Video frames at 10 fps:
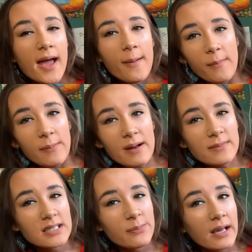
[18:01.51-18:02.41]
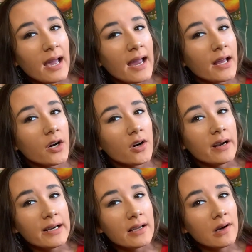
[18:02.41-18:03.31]
Maybe I'm just being a hater right
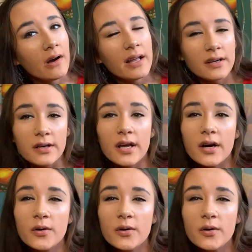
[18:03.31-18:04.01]
now. I don't know.